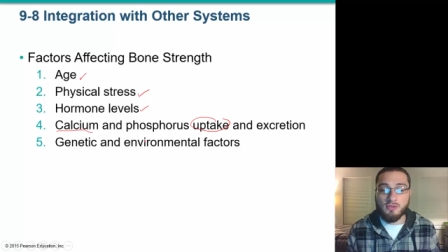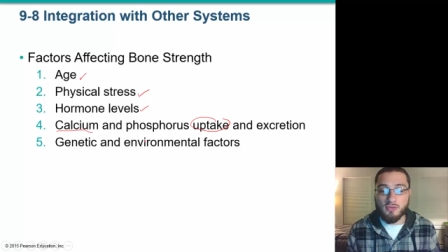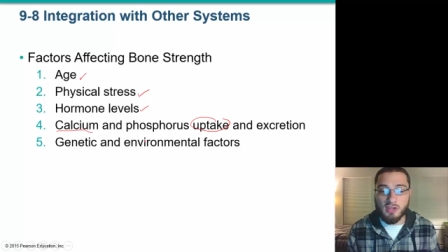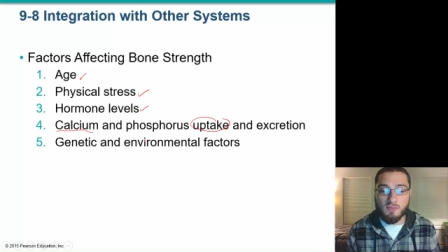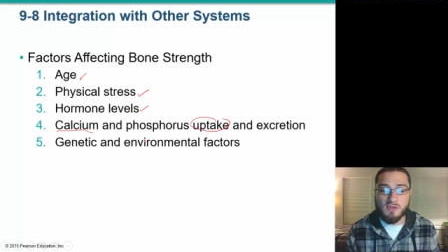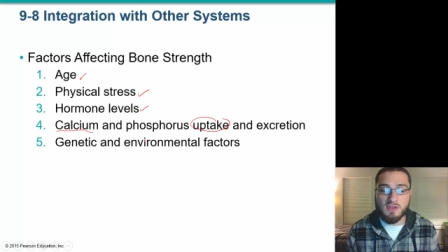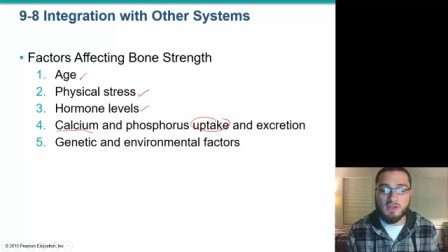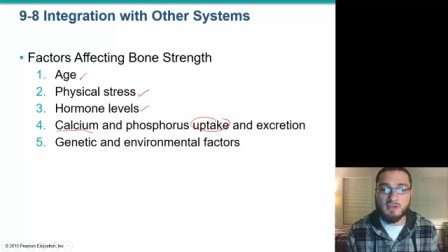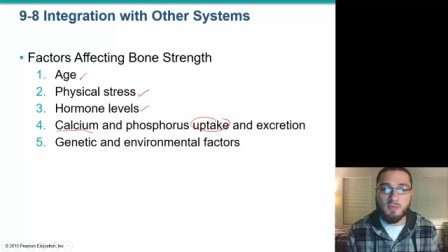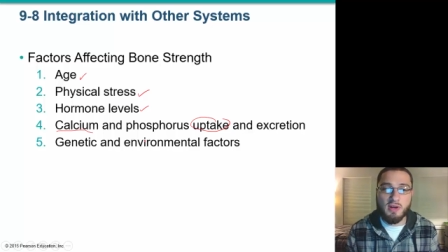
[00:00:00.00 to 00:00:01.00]
So keep these
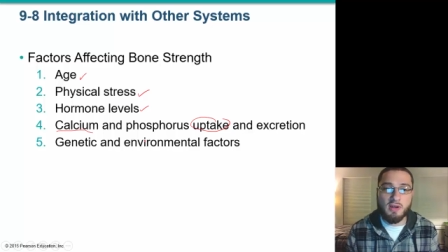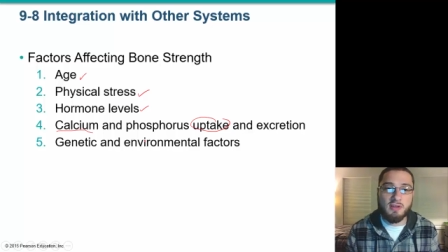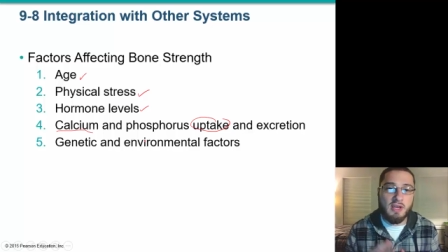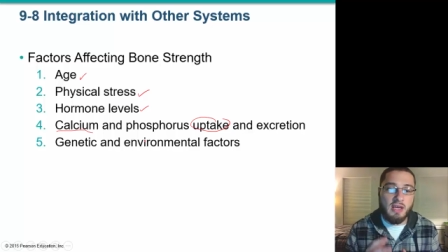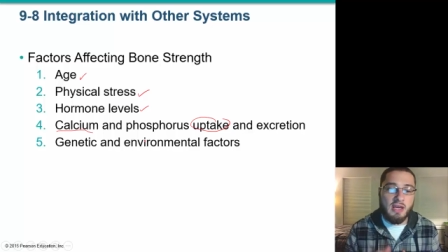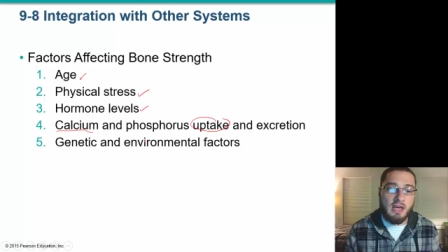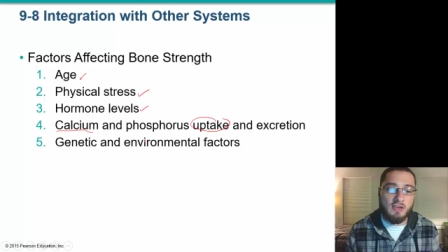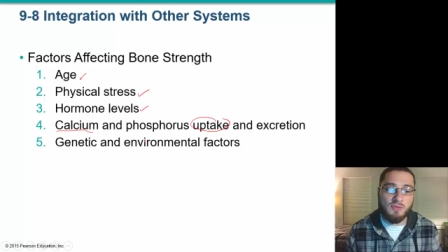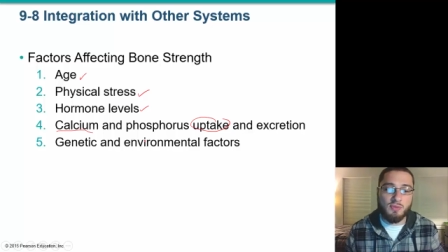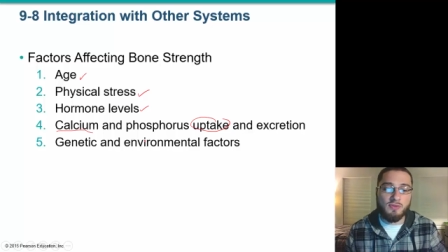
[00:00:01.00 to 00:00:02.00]
things in mind
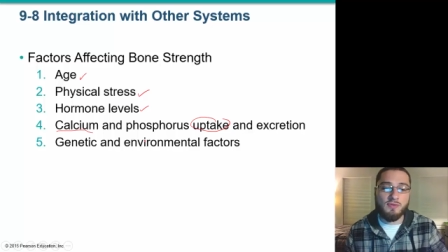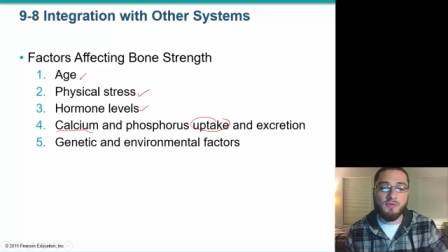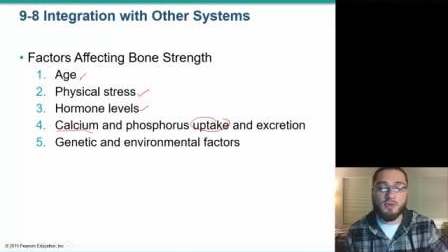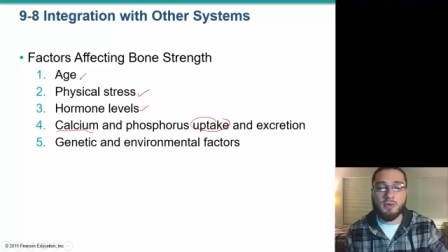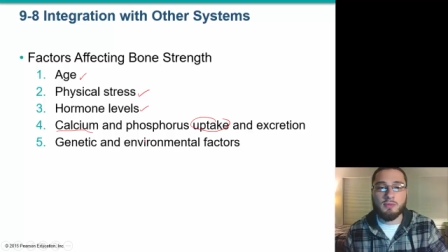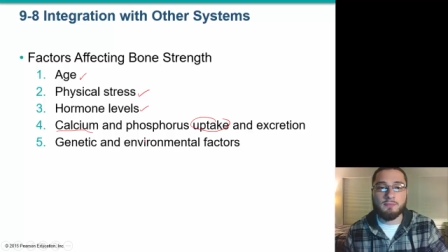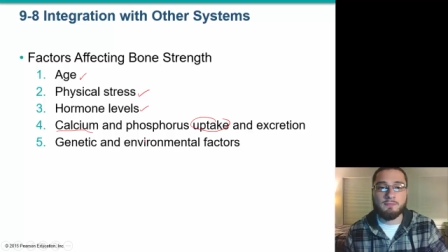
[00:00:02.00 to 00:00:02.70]
as we're moving forward.